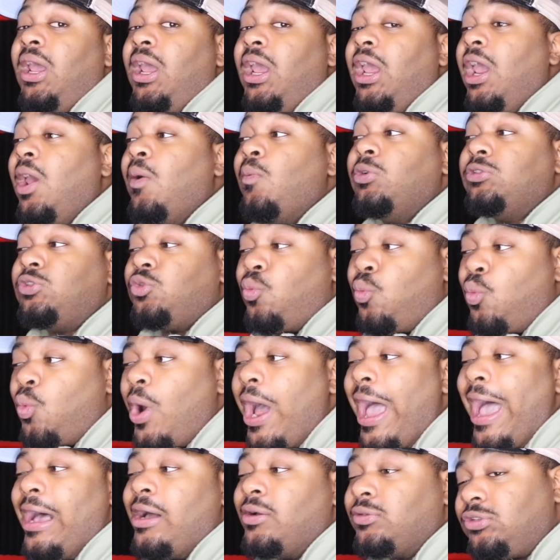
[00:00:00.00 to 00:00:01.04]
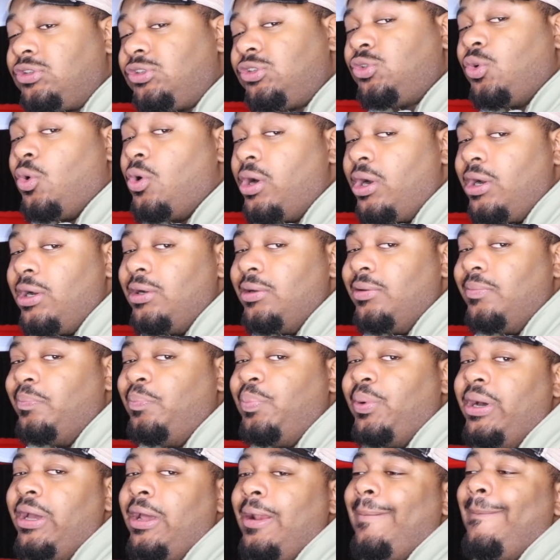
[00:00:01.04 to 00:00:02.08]
it was wild short,
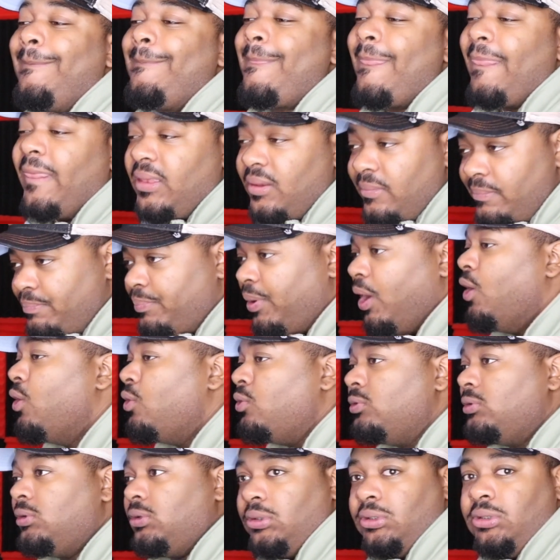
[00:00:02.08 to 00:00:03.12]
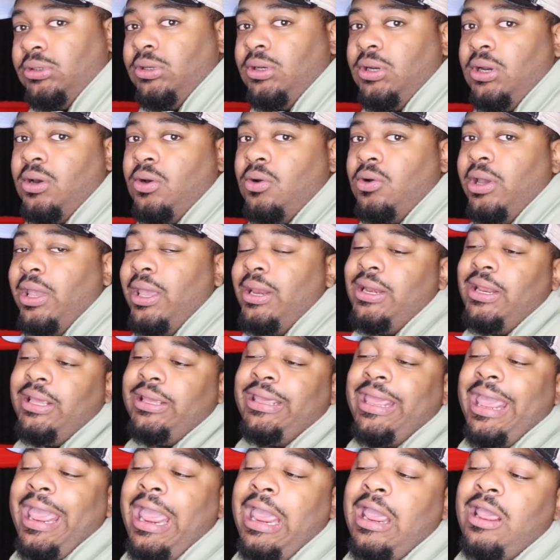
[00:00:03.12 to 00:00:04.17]
but potent, you know, and it
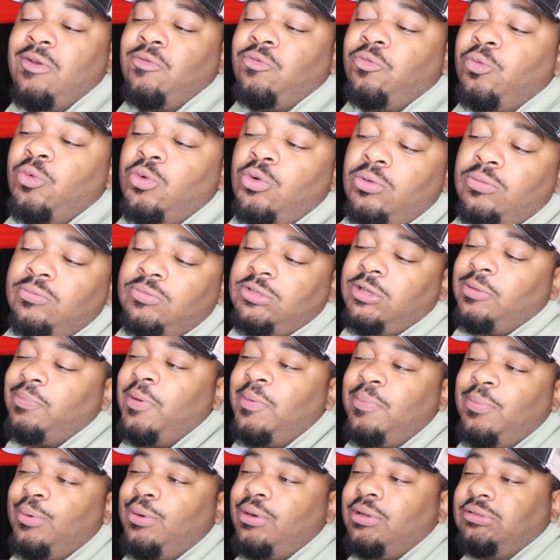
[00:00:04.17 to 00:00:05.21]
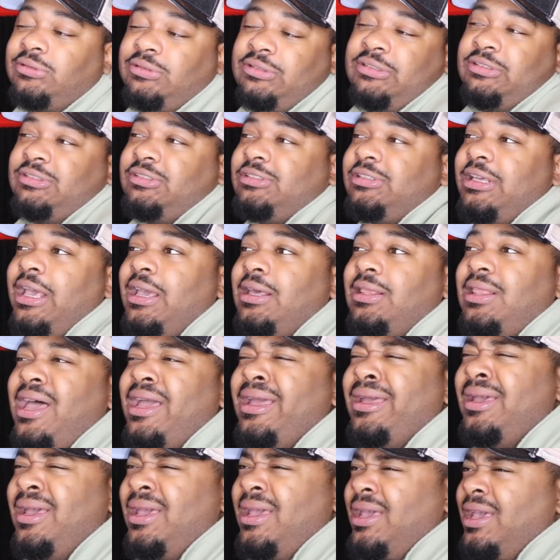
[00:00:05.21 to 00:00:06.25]
gave room to people to say
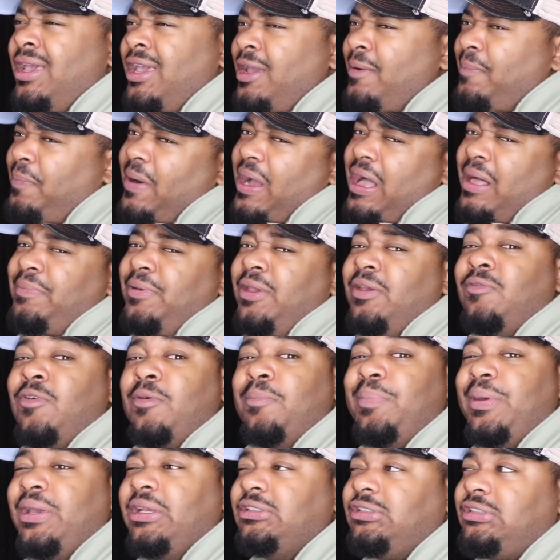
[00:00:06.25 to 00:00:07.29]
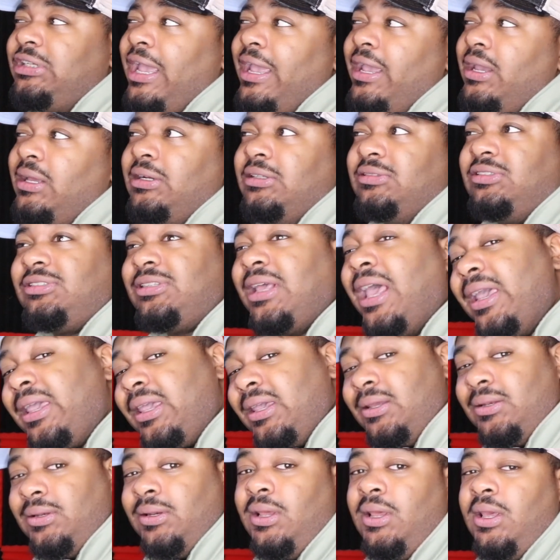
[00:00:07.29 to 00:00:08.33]
like he probably even beat Jay in the
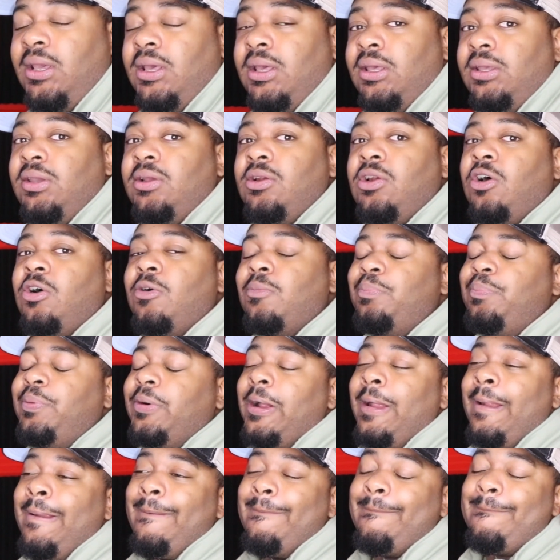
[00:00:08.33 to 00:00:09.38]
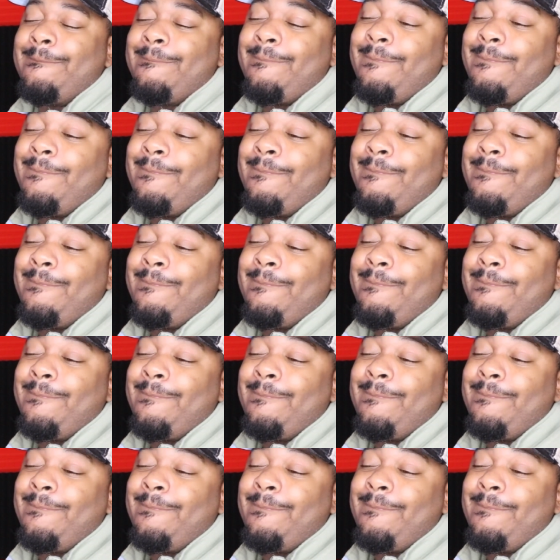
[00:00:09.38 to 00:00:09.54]
second, you know, but